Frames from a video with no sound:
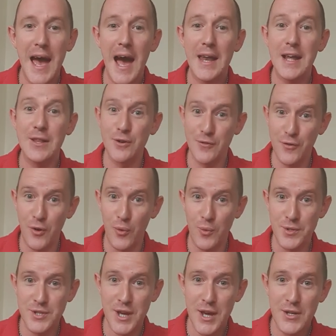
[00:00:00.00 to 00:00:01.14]
and I look
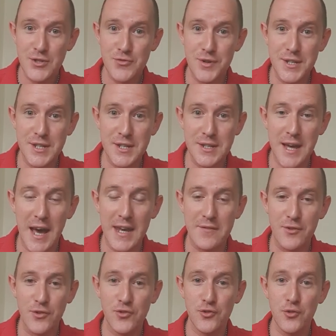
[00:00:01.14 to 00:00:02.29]
forward to reading
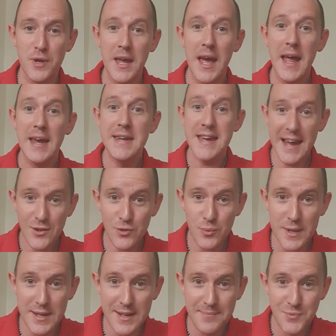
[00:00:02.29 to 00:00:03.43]
another story next
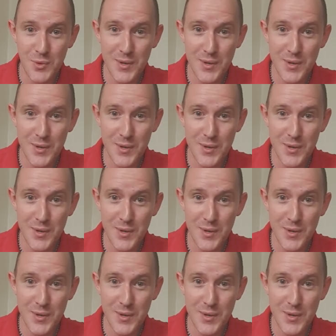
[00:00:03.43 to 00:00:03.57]
week.